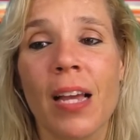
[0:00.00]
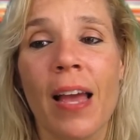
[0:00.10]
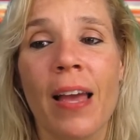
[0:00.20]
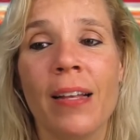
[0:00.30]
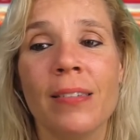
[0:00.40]

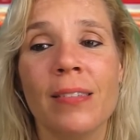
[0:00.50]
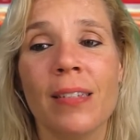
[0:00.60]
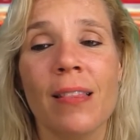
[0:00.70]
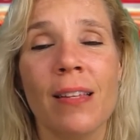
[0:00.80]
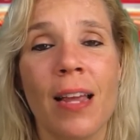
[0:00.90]
And
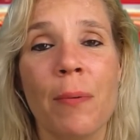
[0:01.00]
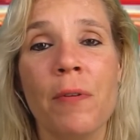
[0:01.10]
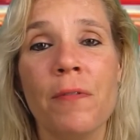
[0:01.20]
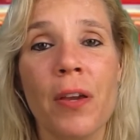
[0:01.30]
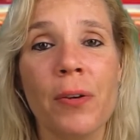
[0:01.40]
the name
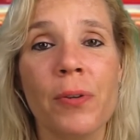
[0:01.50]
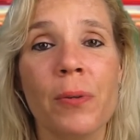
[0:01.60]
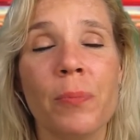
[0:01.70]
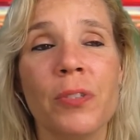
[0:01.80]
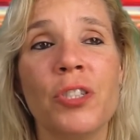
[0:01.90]
of their
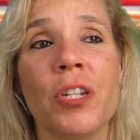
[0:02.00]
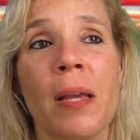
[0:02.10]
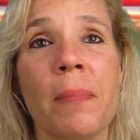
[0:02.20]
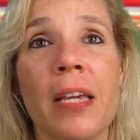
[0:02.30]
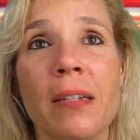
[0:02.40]
group was
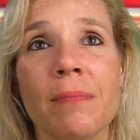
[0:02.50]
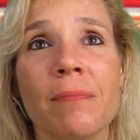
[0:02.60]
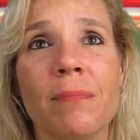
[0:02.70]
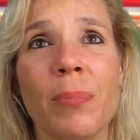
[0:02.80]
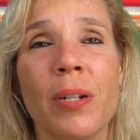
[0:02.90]
Jamie,
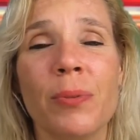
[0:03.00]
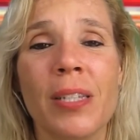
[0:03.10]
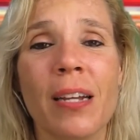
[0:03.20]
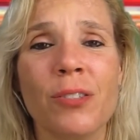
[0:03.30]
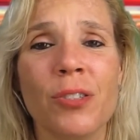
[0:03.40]
but it was
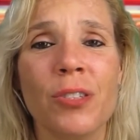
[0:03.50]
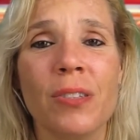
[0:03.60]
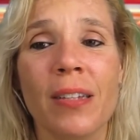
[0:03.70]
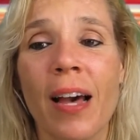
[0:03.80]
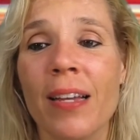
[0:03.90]
actually
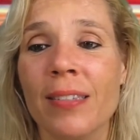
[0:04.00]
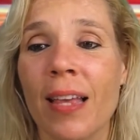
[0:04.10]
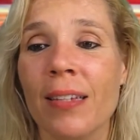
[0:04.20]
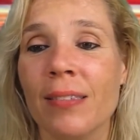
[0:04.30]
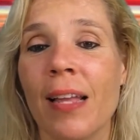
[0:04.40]
just the guy's
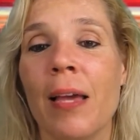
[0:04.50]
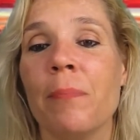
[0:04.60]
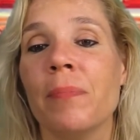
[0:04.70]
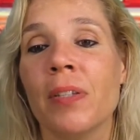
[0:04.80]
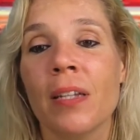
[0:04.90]
last
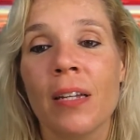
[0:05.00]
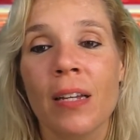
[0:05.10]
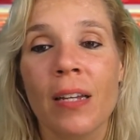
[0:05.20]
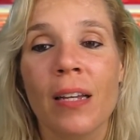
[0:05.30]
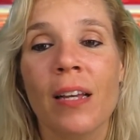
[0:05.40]
name.
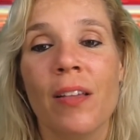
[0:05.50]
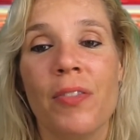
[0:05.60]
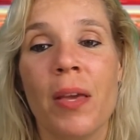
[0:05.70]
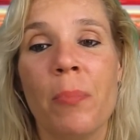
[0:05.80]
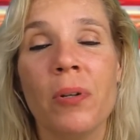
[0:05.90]

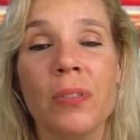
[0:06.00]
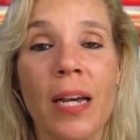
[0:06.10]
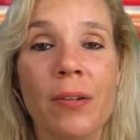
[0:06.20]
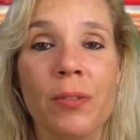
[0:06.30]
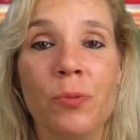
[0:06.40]
They pulled
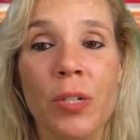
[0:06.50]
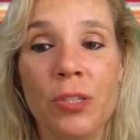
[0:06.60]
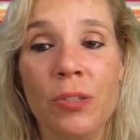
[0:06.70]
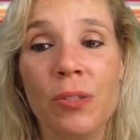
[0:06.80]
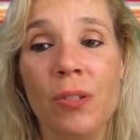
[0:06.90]
out an
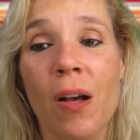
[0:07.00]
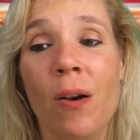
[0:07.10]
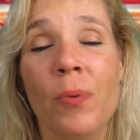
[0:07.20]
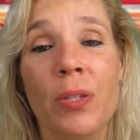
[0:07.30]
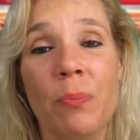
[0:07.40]
original
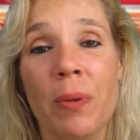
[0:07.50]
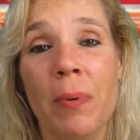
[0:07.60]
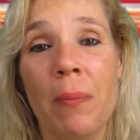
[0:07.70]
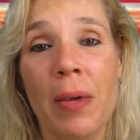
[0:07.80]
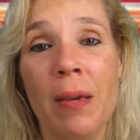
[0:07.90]
song, Will You Be
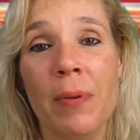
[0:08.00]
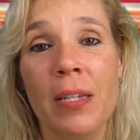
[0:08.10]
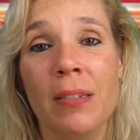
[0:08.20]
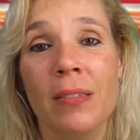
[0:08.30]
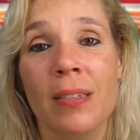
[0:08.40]
My Baby?